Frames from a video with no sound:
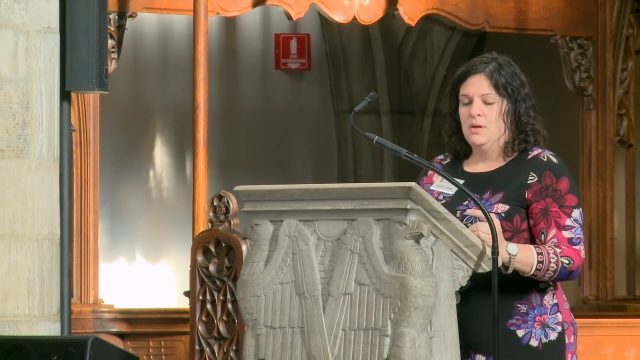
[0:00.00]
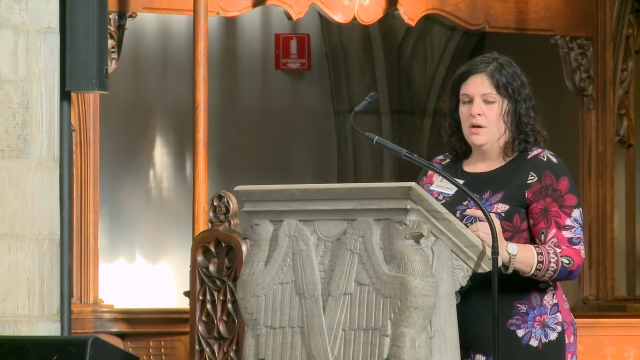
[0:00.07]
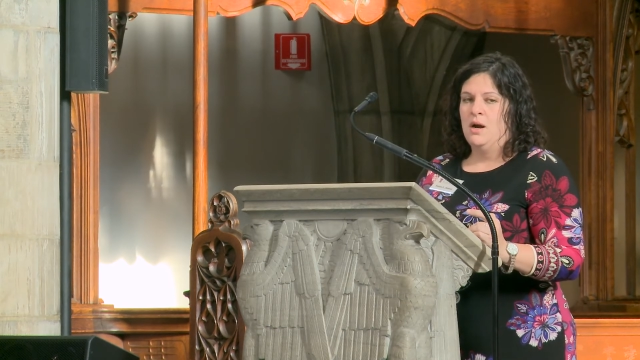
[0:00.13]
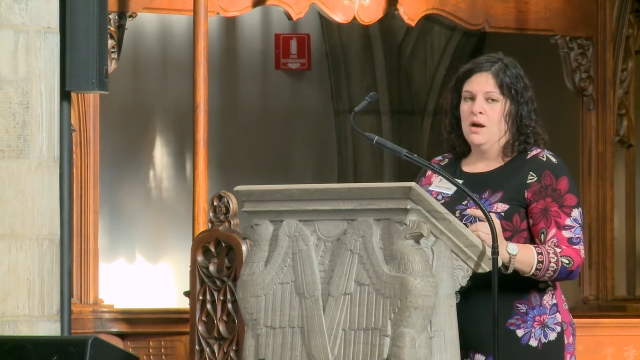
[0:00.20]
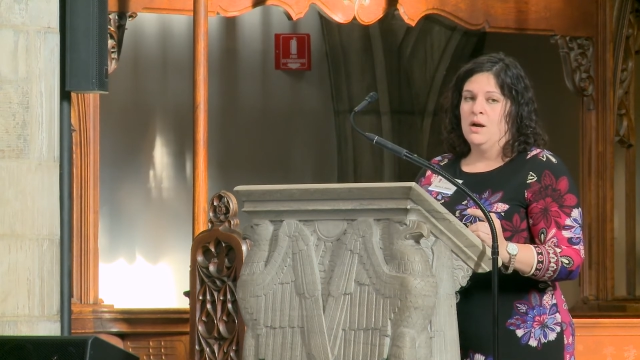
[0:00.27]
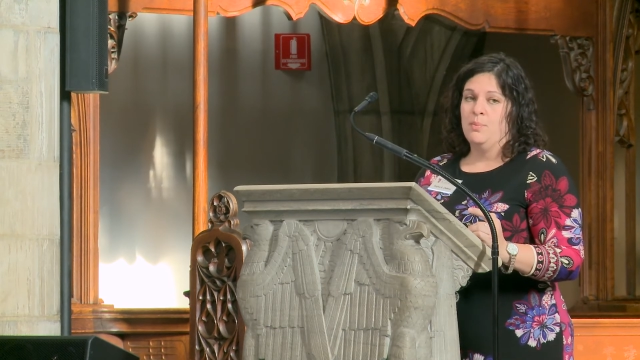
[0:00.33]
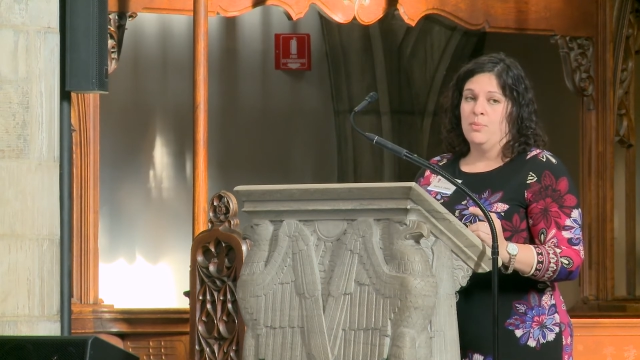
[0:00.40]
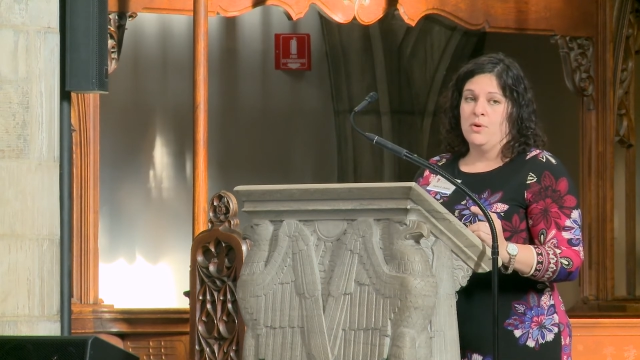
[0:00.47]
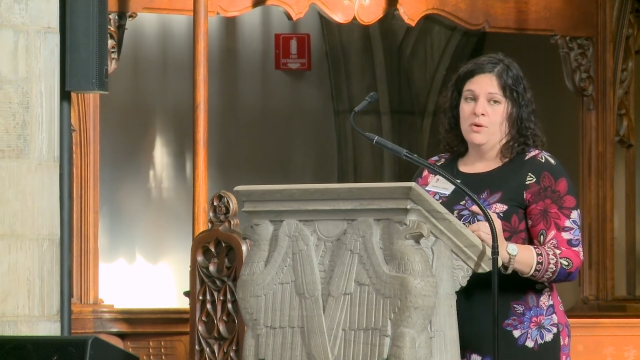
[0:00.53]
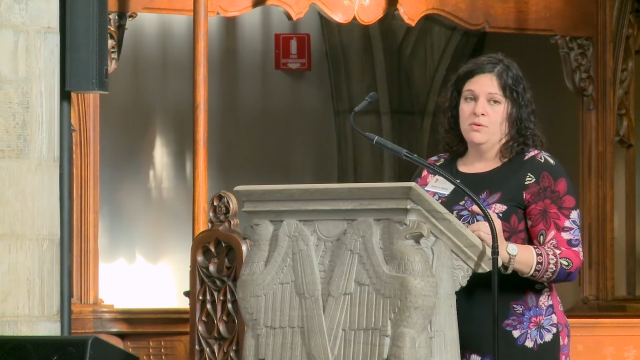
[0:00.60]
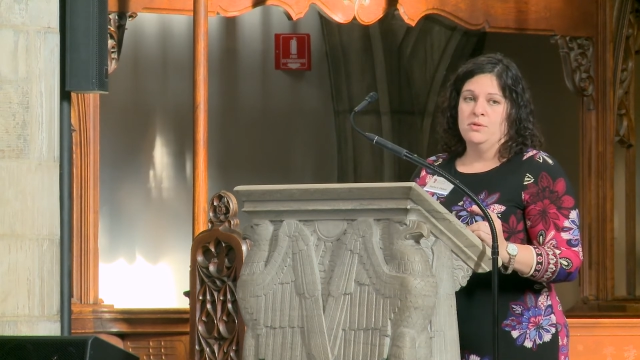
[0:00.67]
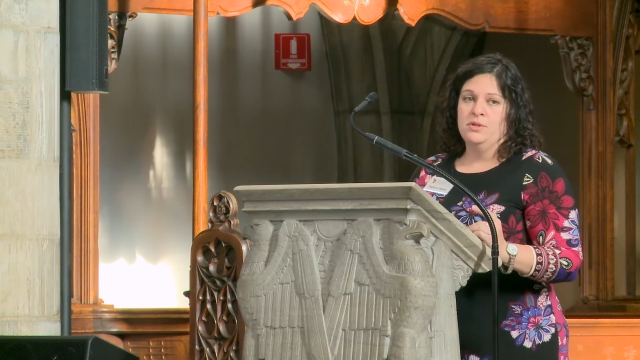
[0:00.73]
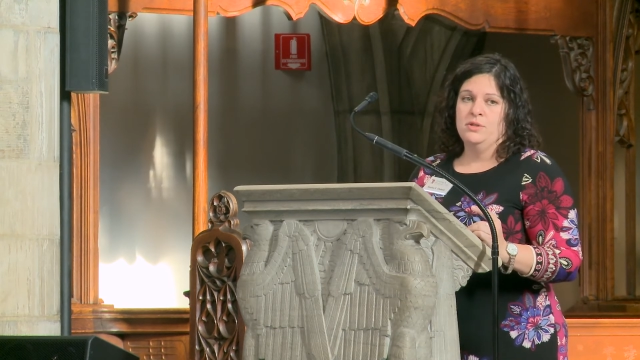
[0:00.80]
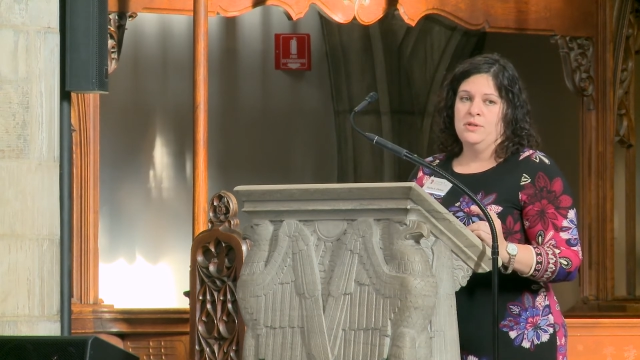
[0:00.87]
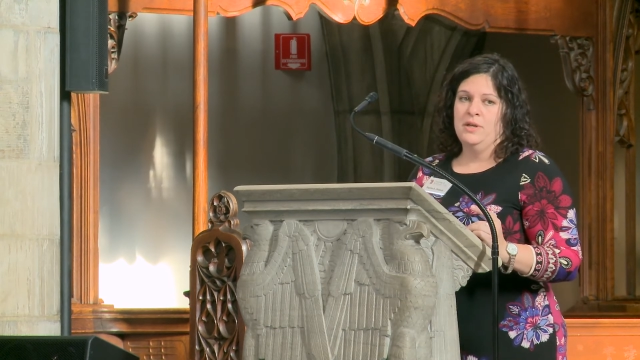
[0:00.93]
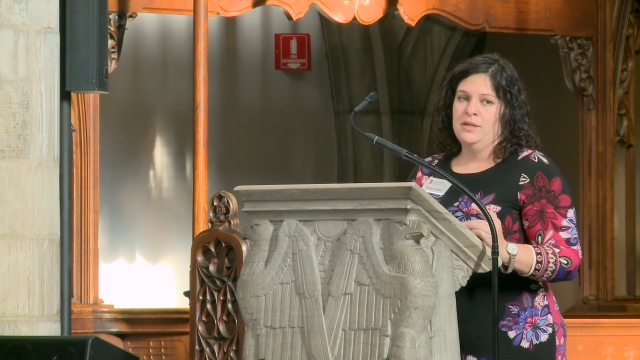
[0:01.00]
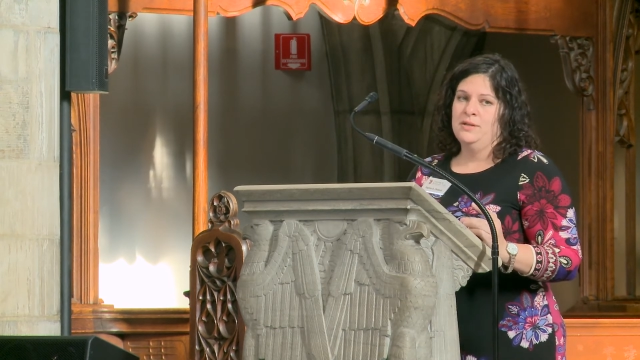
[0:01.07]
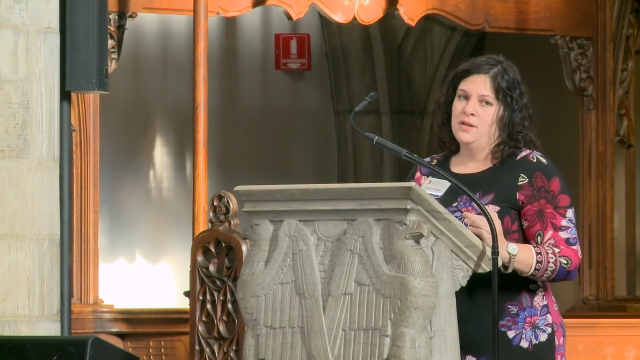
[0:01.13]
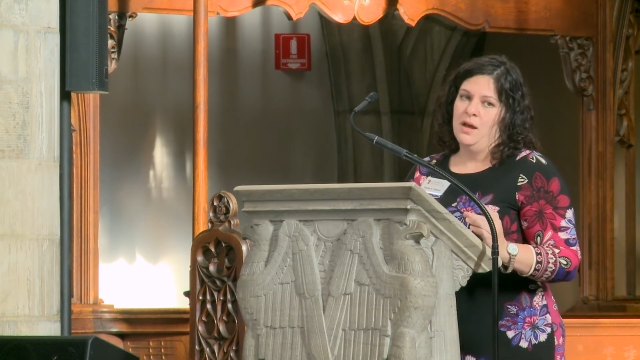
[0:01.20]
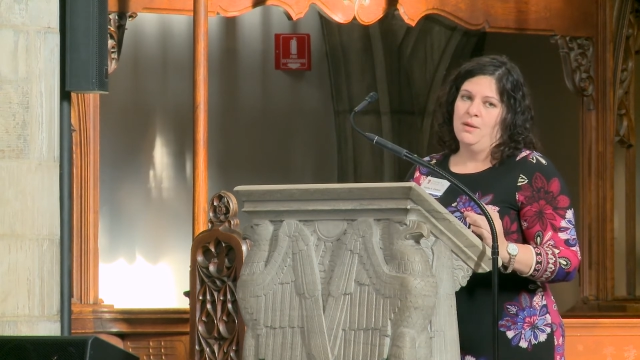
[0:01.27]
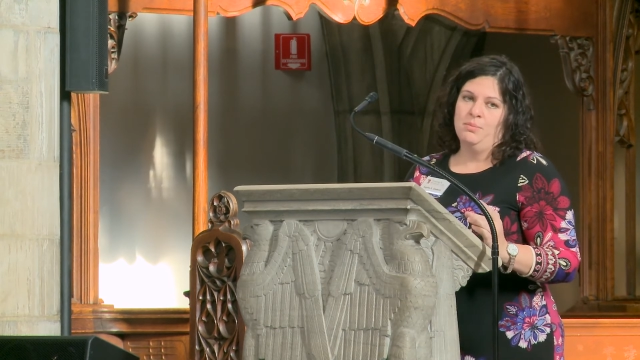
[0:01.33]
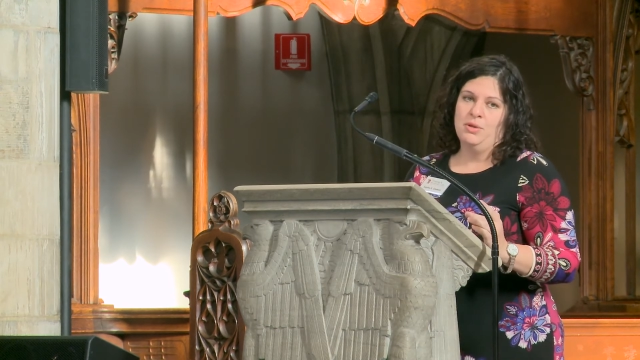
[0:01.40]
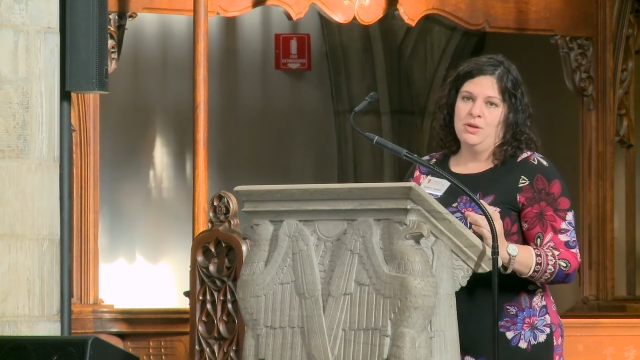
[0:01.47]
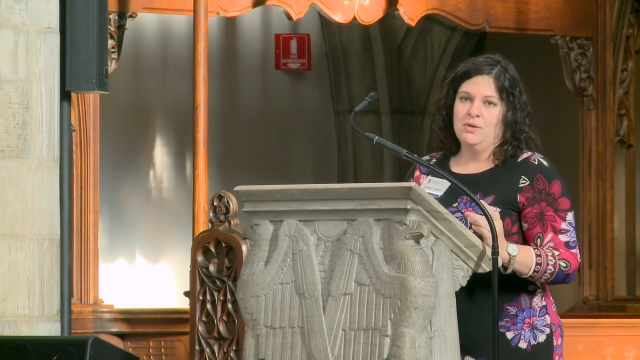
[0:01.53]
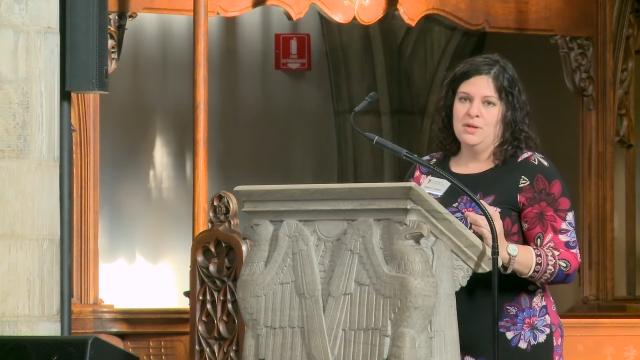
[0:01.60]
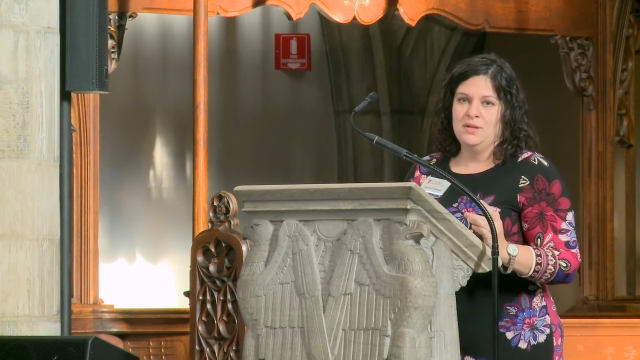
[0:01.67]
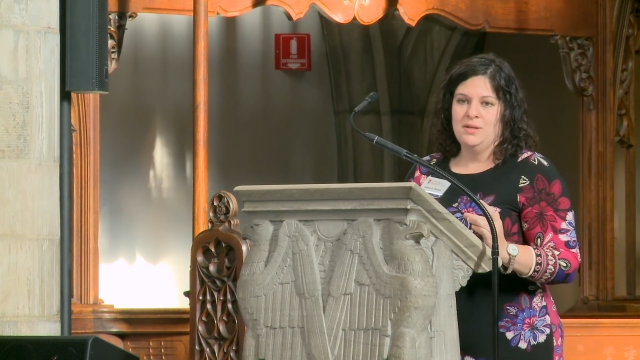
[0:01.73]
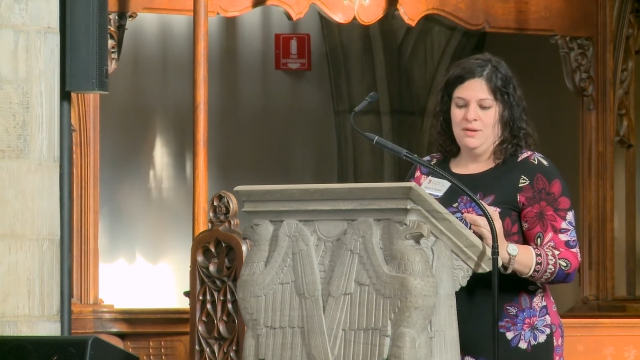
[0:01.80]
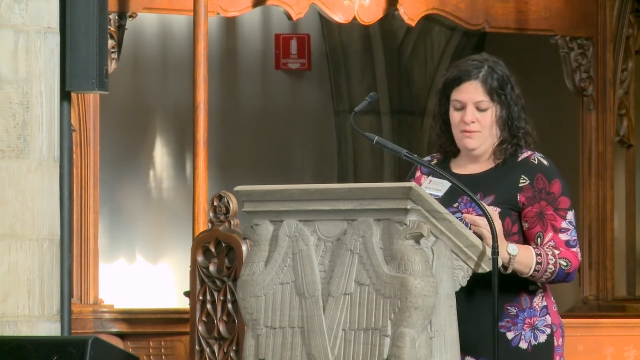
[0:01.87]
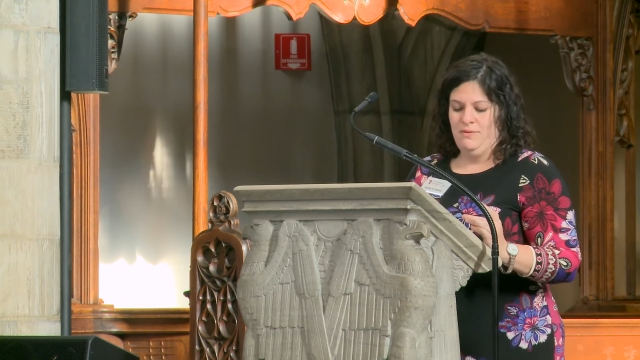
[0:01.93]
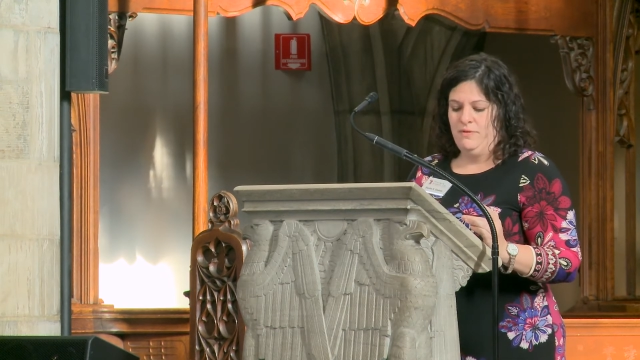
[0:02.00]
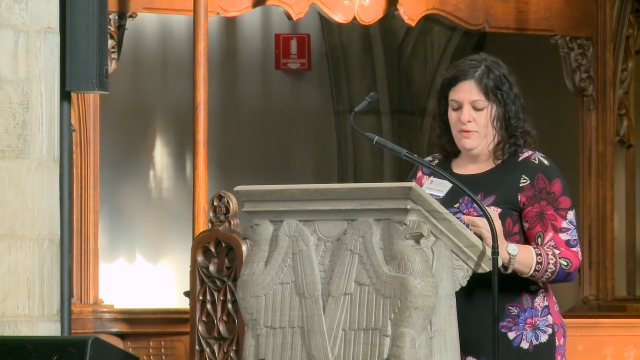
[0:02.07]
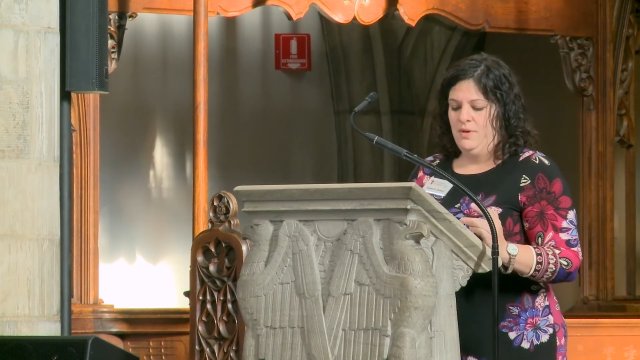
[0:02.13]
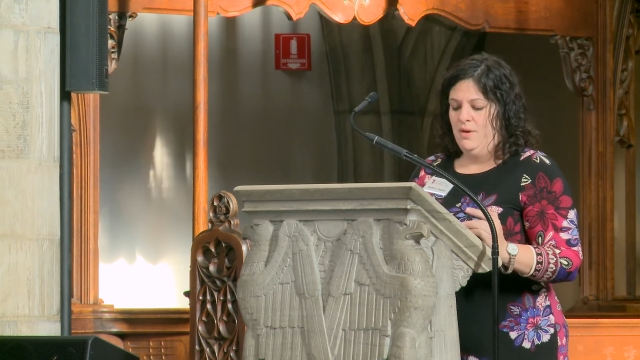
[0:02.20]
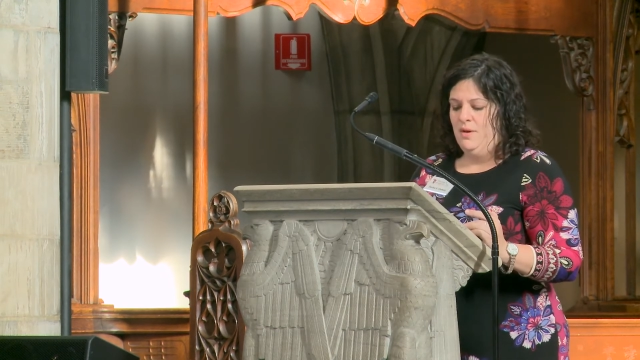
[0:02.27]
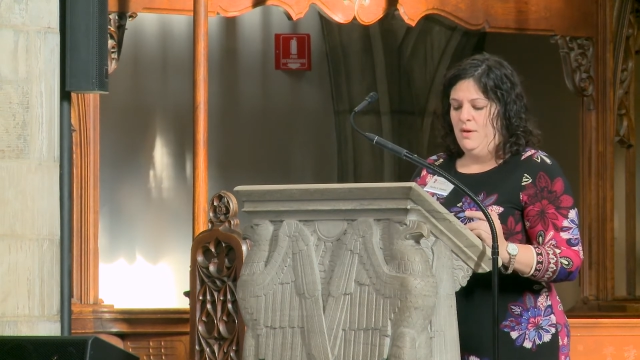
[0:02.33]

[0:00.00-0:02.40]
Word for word: Our approach is non punitive,